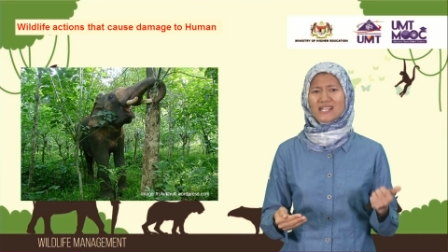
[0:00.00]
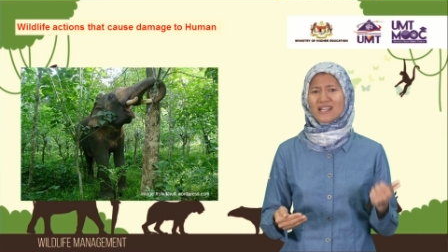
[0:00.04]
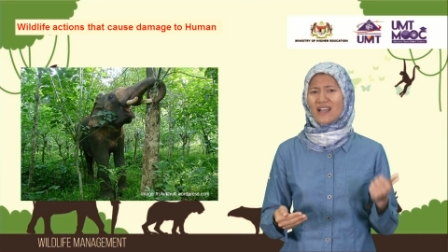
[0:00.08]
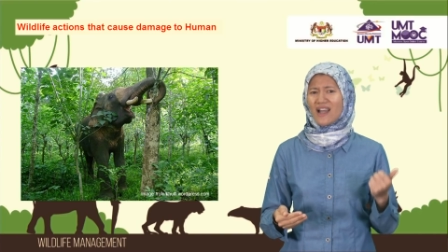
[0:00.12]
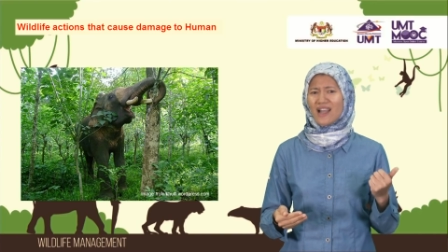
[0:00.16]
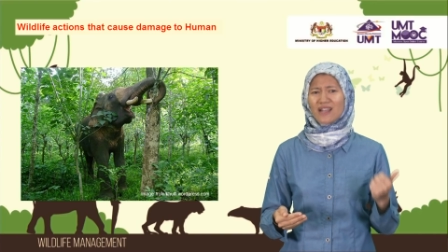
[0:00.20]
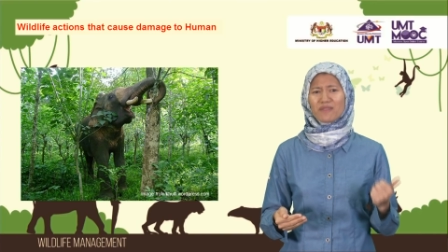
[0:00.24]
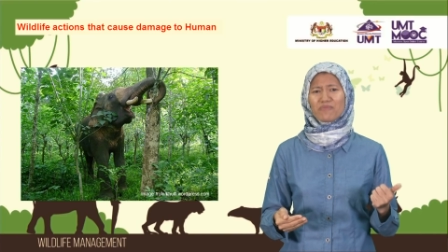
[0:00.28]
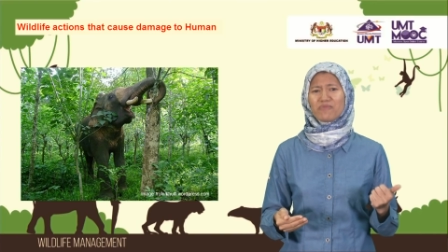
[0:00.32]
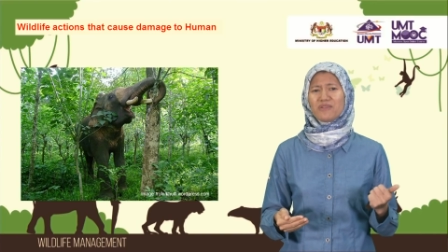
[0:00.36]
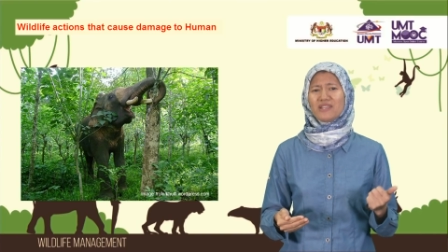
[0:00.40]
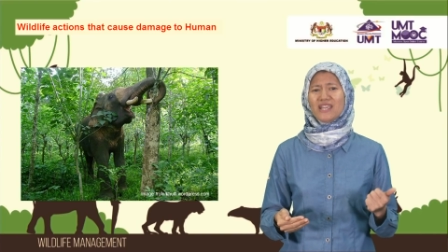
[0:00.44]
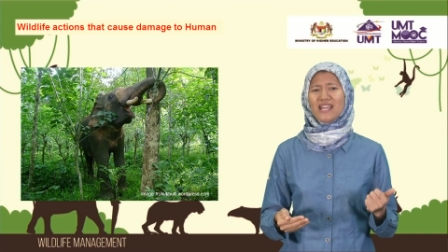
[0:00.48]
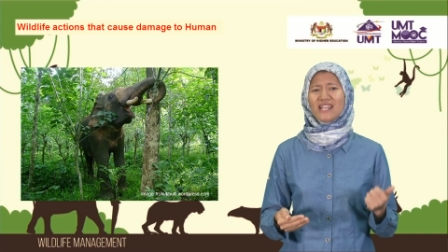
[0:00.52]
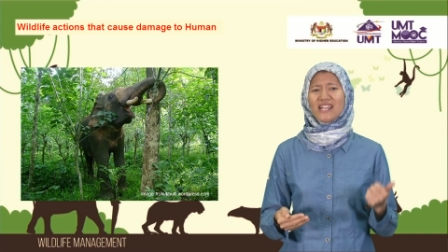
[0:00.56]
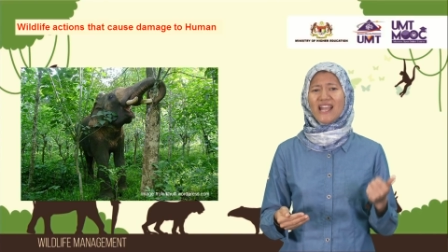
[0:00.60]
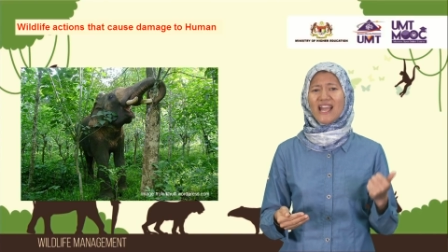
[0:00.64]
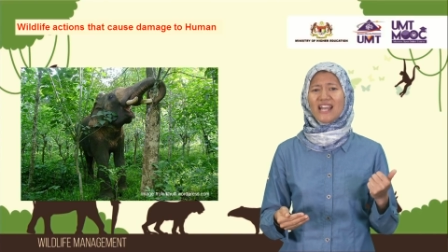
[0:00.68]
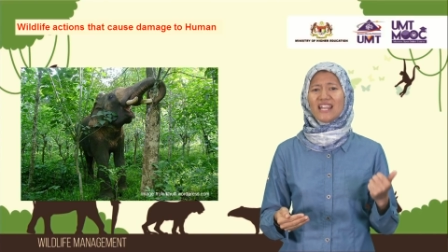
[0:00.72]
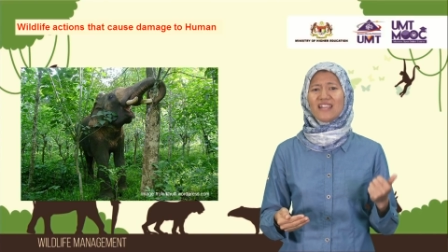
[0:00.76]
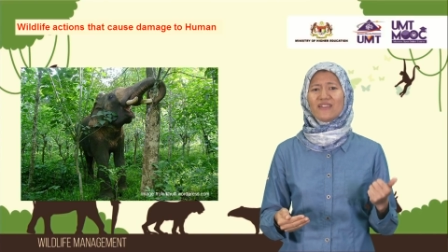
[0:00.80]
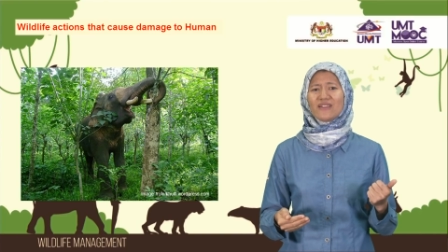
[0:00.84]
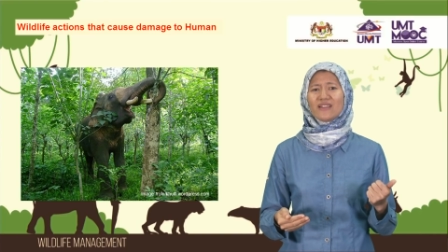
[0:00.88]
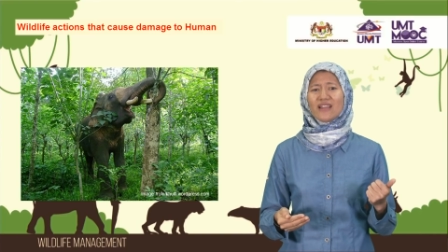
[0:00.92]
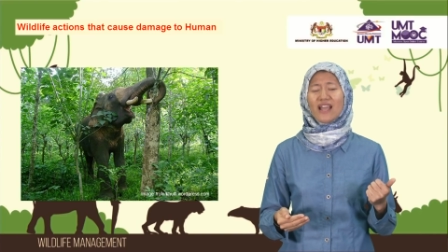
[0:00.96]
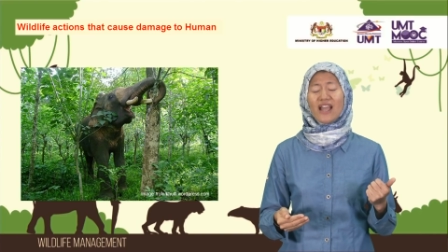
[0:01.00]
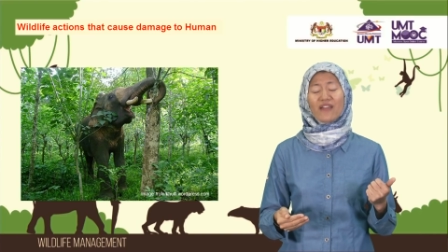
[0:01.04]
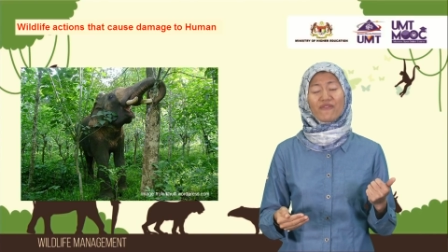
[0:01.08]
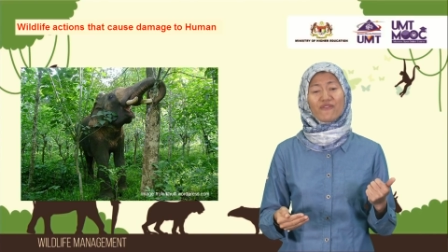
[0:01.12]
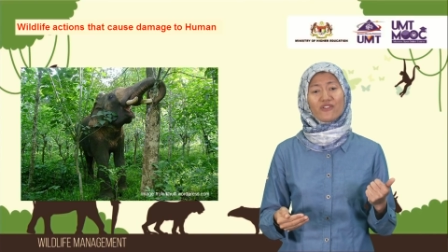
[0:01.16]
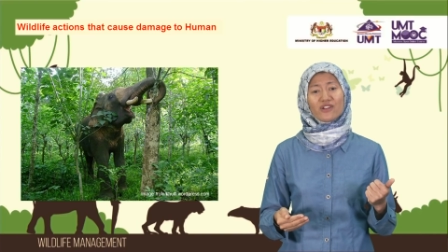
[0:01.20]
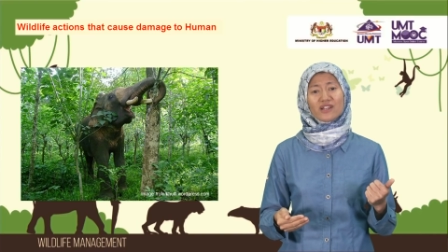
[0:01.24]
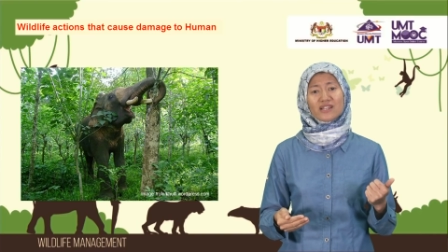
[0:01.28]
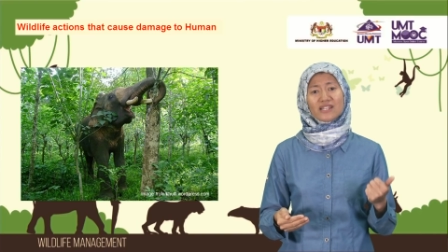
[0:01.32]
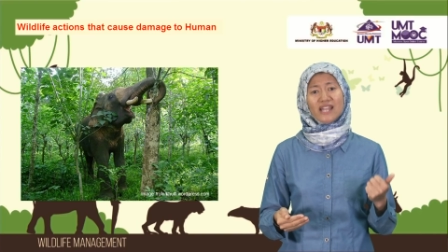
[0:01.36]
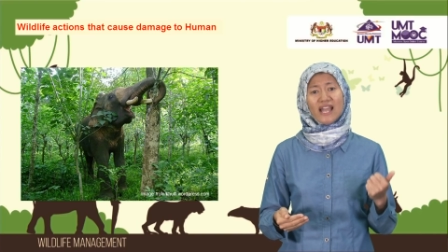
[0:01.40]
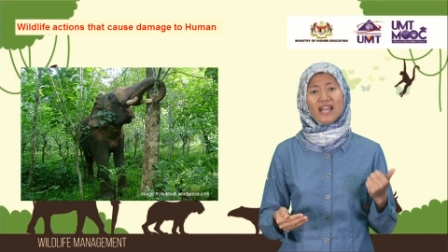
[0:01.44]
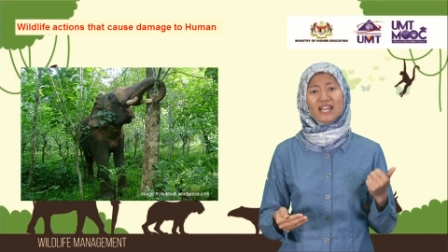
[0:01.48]
can't be an ele
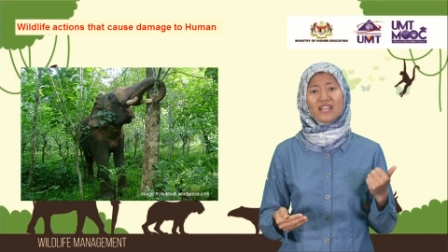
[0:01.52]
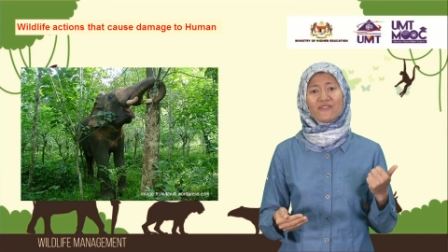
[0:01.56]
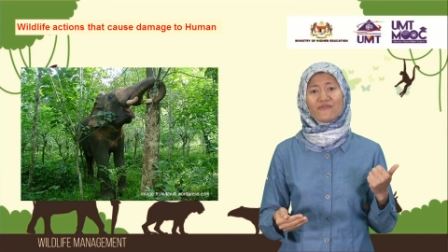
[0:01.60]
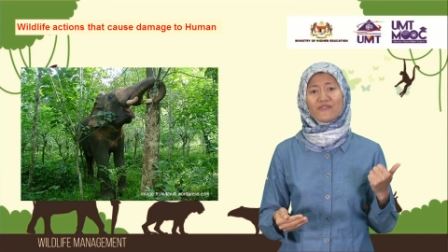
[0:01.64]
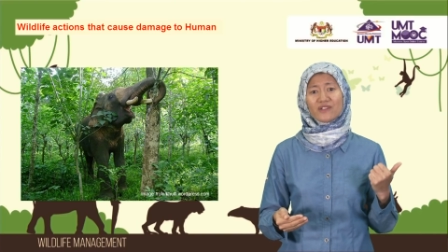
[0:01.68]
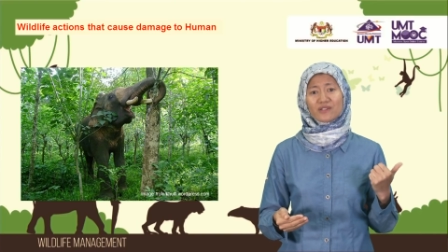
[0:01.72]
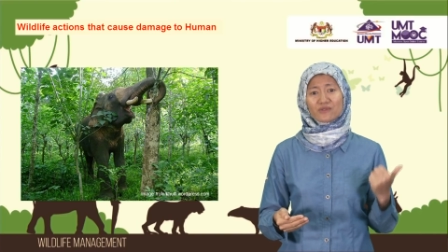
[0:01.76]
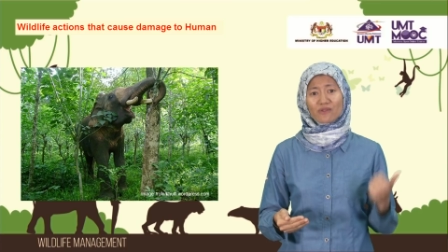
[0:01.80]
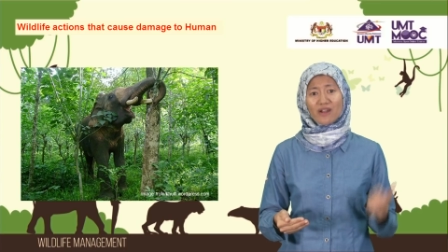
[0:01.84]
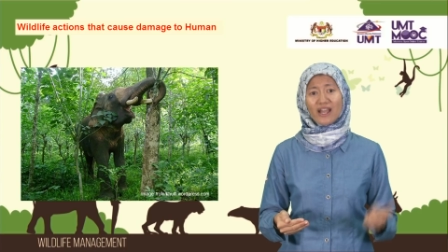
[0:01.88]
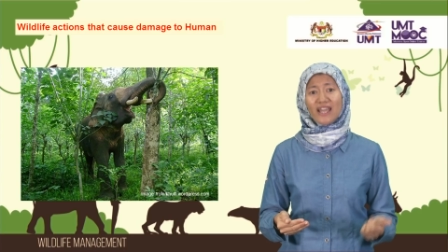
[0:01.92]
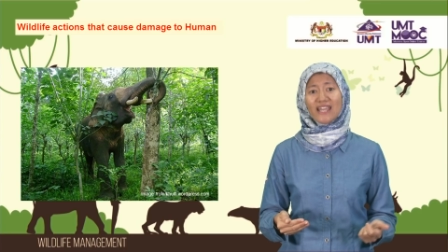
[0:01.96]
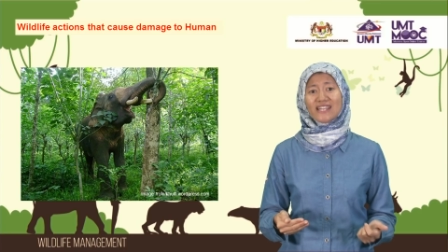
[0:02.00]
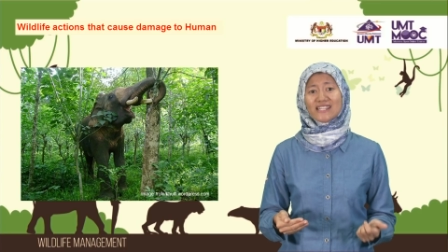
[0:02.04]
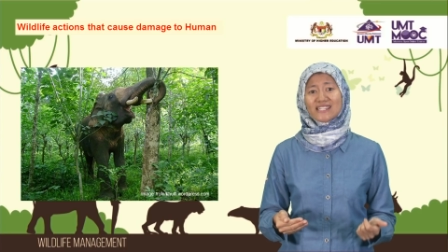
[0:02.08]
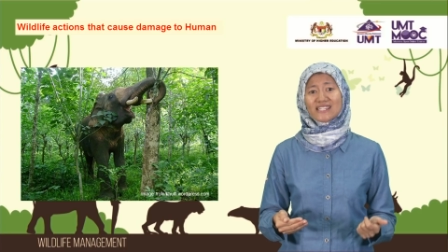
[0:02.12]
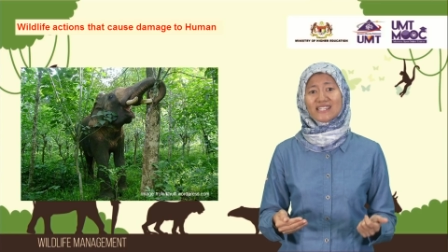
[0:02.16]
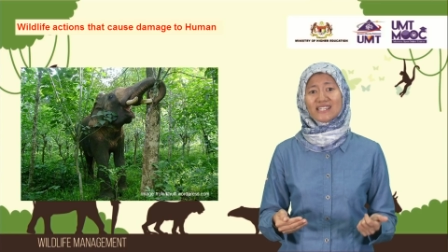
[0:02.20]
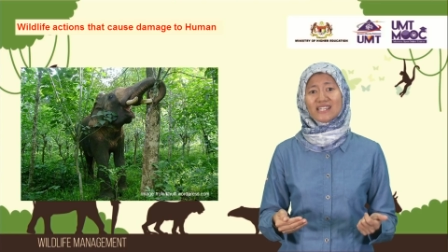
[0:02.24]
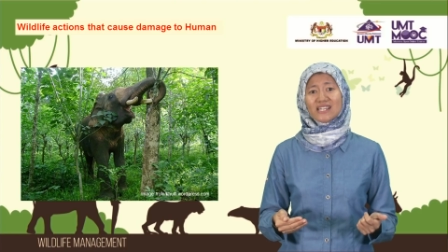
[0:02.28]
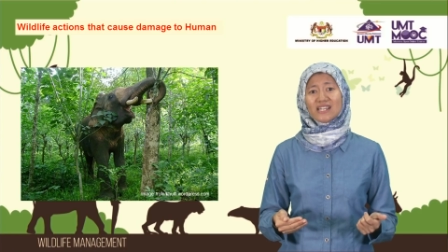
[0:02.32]
African elephant, right?